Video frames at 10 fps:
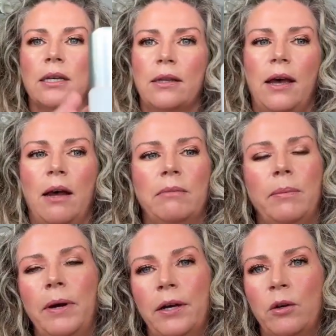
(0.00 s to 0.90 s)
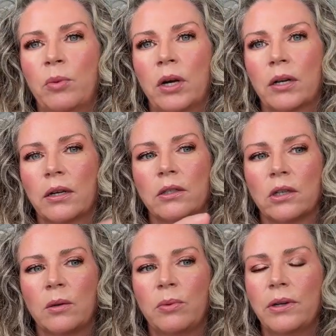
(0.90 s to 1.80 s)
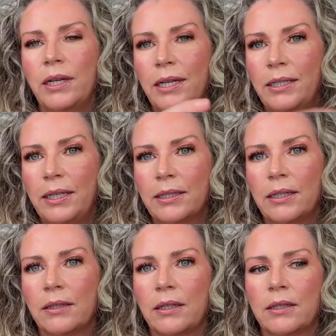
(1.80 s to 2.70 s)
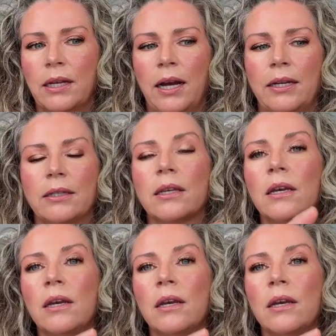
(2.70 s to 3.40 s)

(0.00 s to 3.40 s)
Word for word: the Emepelle products are pretty decently sized.